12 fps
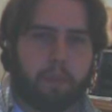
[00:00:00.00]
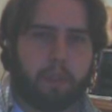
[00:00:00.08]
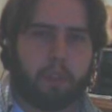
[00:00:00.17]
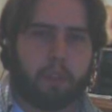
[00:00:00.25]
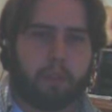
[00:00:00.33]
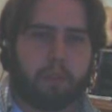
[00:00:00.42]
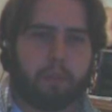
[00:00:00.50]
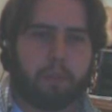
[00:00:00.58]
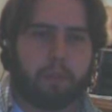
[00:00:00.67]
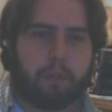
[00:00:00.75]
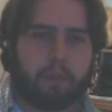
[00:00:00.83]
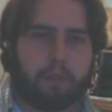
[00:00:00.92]
you know,
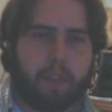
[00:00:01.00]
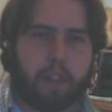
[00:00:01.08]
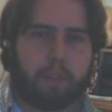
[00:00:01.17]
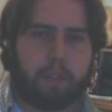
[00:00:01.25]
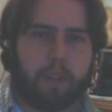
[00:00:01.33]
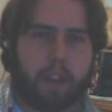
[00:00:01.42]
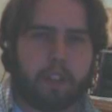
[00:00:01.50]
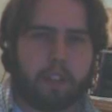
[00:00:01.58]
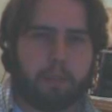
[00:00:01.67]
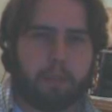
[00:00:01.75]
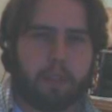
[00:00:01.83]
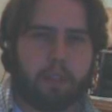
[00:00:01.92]
find find
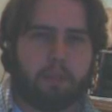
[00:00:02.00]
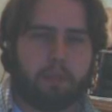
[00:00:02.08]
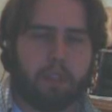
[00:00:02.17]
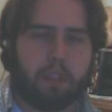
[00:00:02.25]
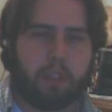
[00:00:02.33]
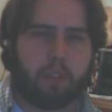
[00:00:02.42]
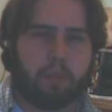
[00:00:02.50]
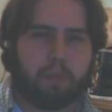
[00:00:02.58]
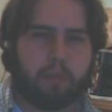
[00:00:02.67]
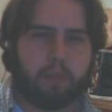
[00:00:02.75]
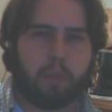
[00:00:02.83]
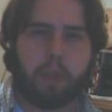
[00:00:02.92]
something you know
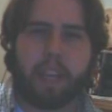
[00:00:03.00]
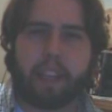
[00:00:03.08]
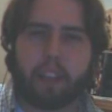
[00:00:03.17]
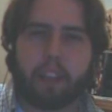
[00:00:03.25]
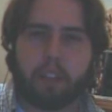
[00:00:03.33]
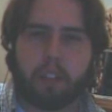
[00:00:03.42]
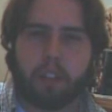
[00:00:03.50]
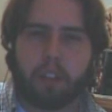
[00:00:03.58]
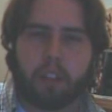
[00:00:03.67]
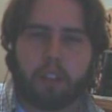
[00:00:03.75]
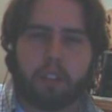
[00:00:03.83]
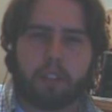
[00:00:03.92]
unique,
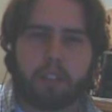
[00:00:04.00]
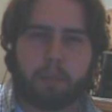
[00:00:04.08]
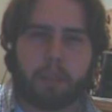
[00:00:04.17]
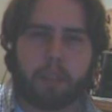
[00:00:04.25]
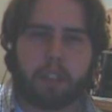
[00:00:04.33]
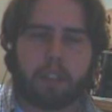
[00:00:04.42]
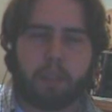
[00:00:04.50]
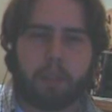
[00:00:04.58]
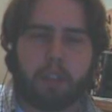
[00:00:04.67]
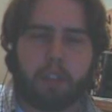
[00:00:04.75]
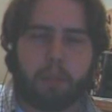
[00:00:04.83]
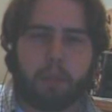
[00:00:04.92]
something that
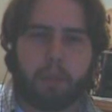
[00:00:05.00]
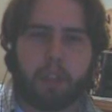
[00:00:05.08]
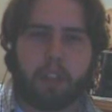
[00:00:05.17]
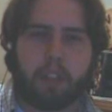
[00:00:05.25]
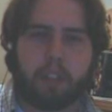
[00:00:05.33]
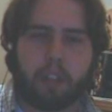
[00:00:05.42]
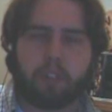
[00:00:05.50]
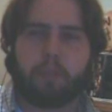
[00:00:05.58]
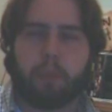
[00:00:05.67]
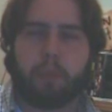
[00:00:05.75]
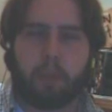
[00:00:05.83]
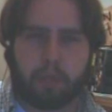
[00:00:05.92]
WWE
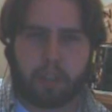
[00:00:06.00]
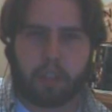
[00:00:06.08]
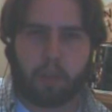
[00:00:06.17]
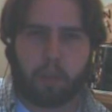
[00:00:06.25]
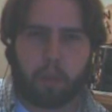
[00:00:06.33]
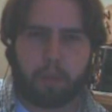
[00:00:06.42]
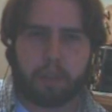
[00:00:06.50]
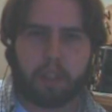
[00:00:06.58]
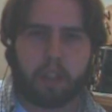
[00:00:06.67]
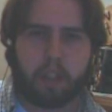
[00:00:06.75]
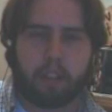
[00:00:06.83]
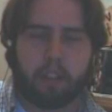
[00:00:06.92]
doesn't post on their
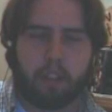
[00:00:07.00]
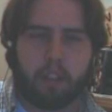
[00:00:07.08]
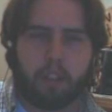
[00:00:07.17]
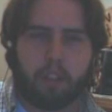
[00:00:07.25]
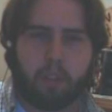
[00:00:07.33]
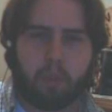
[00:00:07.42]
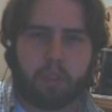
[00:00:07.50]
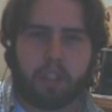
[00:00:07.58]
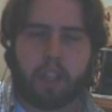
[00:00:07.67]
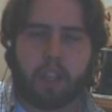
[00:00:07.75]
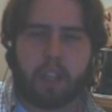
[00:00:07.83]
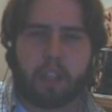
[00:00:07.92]
website, or
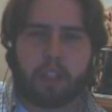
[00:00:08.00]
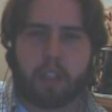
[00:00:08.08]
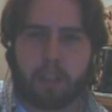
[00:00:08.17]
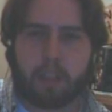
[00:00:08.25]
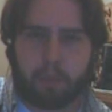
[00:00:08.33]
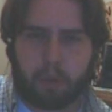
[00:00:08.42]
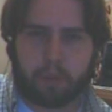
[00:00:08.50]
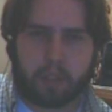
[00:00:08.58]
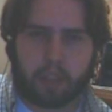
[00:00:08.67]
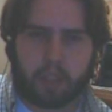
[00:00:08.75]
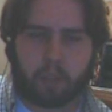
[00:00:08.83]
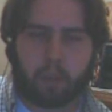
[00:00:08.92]
TNA doesn't
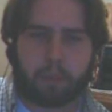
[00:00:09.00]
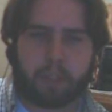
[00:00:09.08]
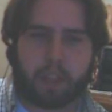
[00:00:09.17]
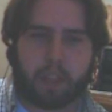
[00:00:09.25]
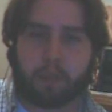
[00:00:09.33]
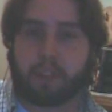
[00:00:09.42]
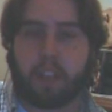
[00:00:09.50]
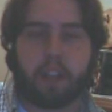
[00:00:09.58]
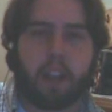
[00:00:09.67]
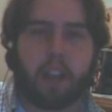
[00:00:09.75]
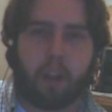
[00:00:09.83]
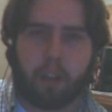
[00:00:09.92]
post on their website or
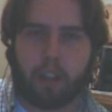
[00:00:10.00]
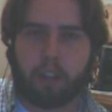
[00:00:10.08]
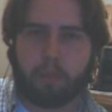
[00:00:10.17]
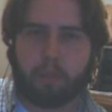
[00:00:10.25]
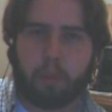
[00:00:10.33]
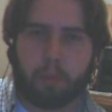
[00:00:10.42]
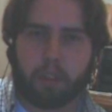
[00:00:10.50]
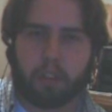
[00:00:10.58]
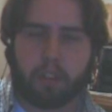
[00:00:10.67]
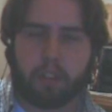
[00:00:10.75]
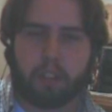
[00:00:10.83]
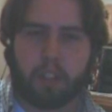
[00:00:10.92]
send out on their mobile
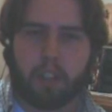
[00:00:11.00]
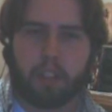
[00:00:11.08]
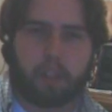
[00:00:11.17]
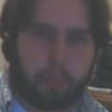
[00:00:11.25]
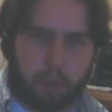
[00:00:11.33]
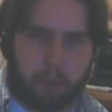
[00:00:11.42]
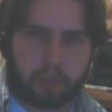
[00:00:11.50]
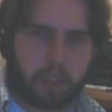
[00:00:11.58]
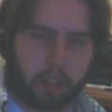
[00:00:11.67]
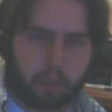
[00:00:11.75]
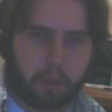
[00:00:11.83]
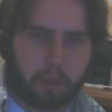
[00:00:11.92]
alert to
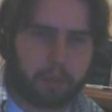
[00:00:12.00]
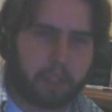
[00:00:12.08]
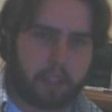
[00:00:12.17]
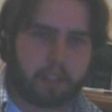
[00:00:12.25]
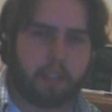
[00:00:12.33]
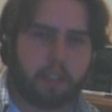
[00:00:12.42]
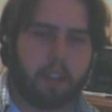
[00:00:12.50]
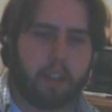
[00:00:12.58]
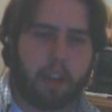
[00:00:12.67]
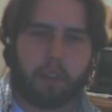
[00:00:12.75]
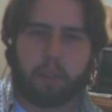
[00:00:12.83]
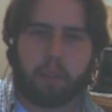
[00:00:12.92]
post on your websites.
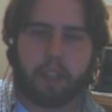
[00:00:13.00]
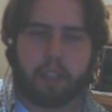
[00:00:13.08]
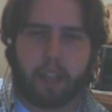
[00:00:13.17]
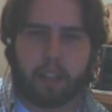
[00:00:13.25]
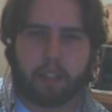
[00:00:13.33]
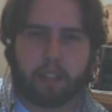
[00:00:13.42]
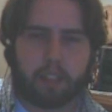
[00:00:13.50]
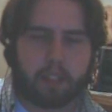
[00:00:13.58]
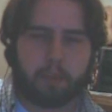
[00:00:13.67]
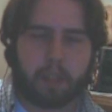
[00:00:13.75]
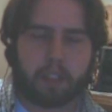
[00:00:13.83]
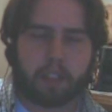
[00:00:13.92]
I don't get that. That
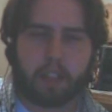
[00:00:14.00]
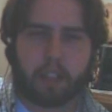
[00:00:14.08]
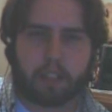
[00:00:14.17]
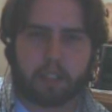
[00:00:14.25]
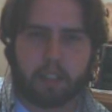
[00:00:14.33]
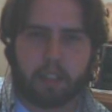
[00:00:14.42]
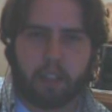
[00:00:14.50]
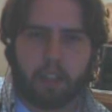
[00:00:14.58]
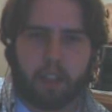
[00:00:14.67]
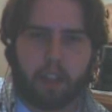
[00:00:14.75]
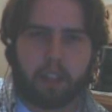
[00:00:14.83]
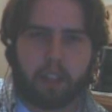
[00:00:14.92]
doesn't make sense.
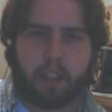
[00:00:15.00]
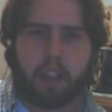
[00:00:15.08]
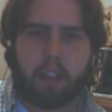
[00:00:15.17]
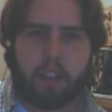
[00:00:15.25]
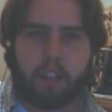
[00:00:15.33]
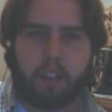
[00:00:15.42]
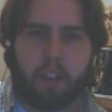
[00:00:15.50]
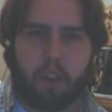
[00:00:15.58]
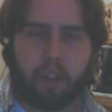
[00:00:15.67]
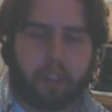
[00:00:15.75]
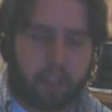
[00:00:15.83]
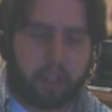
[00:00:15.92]
And then
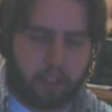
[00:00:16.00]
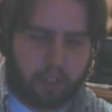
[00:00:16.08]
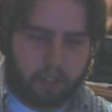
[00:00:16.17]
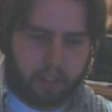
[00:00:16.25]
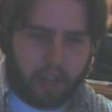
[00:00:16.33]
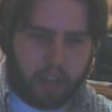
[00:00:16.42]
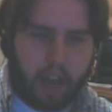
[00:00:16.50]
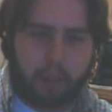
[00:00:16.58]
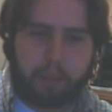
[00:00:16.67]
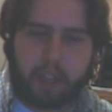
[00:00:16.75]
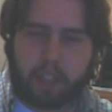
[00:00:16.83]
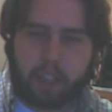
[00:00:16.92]
all the
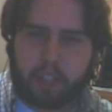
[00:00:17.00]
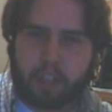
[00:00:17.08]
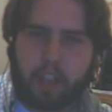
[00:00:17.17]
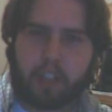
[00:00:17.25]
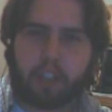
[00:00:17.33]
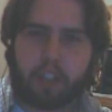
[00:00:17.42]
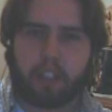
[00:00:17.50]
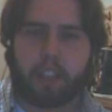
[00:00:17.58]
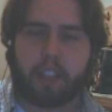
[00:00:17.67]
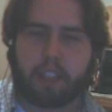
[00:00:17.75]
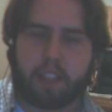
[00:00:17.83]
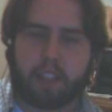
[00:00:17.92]
copying and changing
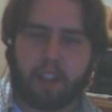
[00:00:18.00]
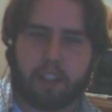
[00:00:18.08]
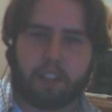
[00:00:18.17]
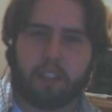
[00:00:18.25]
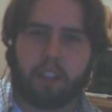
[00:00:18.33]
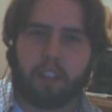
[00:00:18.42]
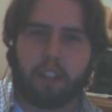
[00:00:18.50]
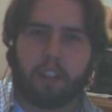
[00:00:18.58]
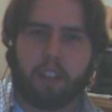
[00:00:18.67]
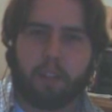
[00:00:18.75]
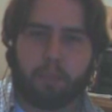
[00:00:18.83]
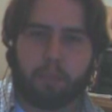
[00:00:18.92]
that gets done
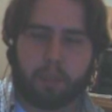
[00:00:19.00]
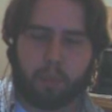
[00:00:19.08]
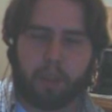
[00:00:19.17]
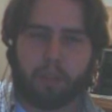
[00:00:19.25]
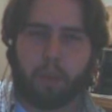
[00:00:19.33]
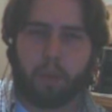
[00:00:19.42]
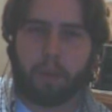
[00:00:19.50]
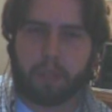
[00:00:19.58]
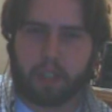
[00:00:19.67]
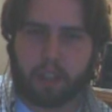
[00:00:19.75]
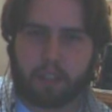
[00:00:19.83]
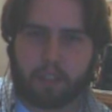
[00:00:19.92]
between the
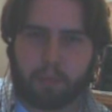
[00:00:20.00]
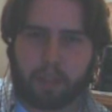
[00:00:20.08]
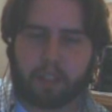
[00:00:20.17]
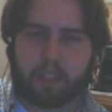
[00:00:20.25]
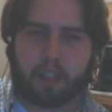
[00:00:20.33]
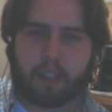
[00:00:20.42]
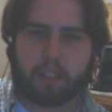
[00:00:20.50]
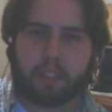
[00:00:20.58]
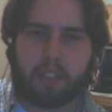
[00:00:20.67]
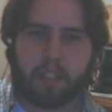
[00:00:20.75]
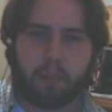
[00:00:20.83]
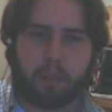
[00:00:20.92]
websites because I'll
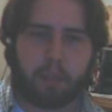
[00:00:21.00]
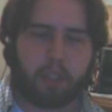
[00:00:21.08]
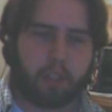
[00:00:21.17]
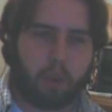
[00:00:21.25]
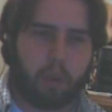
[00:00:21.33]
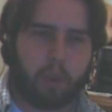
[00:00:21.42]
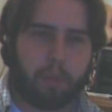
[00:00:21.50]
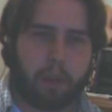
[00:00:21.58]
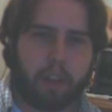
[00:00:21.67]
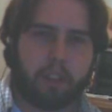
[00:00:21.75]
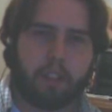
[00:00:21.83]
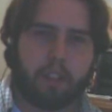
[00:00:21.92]
see something show up
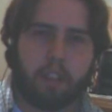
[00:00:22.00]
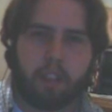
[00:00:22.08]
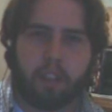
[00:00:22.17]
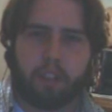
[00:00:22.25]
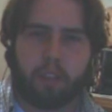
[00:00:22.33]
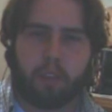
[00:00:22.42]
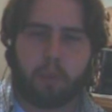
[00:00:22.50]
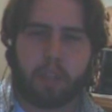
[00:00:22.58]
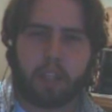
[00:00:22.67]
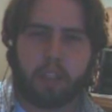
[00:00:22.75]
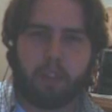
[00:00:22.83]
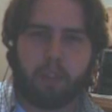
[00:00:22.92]
on no
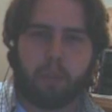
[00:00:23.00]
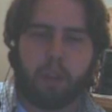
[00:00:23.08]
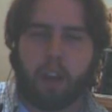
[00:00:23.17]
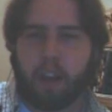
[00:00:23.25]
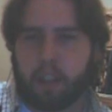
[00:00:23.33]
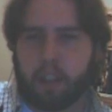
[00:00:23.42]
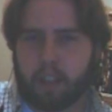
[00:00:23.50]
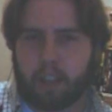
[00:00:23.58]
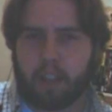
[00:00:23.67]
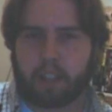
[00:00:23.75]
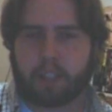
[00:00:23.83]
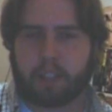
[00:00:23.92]
DQ and
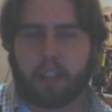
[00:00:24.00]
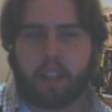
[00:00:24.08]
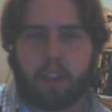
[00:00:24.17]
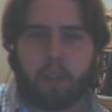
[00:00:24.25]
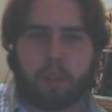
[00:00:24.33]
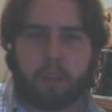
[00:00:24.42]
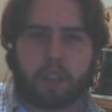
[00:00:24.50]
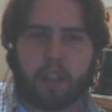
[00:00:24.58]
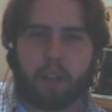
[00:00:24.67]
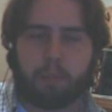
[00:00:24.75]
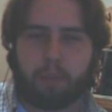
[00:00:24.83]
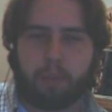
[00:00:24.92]
then the next thing I know,
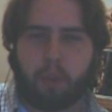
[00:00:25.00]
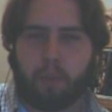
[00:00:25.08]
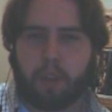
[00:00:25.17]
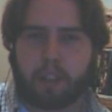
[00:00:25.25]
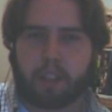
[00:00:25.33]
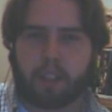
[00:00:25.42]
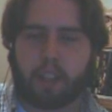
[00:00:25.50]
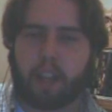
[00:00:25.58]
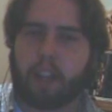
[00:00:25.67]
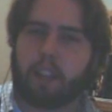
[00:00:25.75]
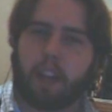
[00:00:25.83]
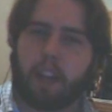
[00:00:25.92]
it's on
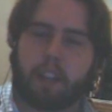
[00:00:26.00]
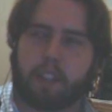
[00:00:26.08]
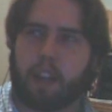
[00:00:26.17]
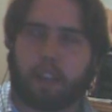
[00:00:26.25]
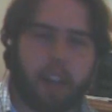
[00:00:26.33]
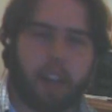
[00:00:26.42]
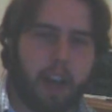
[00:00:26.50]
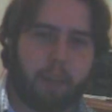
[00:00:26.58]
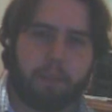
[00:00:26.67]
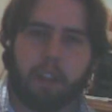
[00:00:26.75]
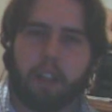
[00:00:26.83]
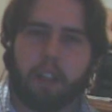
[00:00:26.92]

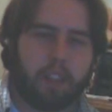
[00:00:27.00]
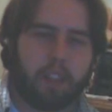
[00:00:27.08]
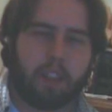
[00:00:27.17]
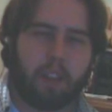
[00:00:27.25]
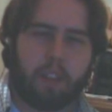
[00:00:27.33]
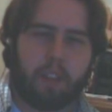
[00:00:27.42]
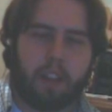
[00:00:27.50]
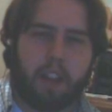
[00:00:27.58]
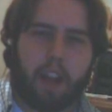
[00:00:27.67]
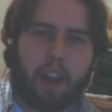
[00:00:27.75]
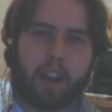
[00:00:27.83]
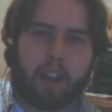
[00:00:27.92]
ProWrestlingHeadlines.com. You know,
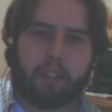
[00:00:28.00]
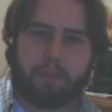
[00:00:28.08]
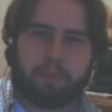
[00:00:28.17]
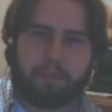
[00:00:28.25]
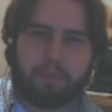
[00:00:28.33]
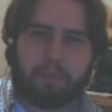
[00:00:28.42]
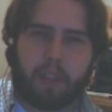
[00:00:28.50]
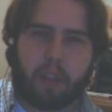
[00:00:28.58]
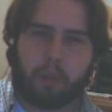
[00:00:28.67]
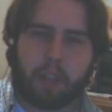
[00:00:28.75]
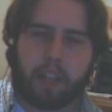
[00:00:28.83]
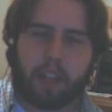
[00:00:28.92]
I
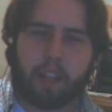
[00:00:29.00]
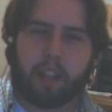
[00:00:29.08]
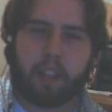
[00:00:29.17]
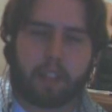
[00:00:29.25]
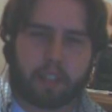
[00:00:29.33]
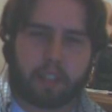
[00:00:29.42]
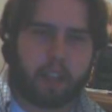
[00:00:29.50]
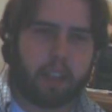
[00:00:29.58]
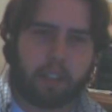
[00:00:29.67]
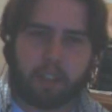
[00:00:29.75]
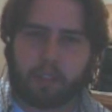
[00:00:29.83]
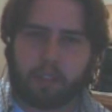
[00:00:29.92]
I don't get it, and they
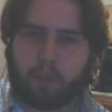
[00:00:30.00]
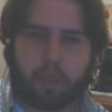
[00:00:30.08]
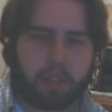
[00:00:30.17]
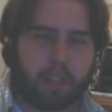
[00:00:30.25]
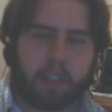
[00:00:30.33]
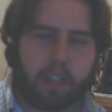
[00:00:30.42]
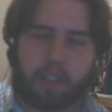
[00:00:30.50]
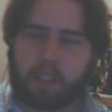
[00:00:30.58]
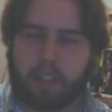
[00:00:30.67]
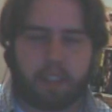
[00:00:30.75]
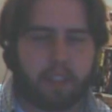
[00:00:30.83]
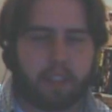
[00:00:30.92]
cite the source, and it
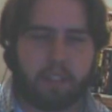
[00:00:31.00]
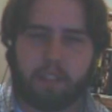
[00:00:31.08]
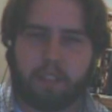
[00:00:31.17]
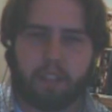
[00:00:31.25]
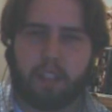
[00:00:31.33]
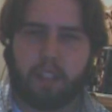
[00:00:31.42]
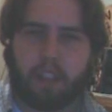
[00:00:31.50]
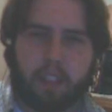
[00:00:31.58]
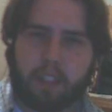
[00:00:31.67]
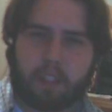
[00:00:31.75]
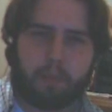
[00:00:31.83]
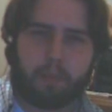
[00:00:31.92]
just doesn't
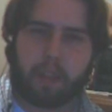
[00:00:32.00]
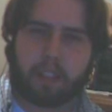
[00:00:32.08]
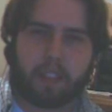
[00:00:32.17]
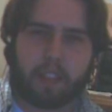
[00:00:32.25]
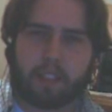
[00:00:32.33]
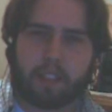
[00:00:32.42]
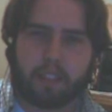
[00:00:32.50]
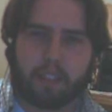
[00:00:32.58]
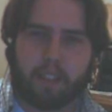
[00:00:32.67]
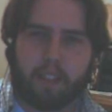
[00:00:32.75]
doesn't make sense.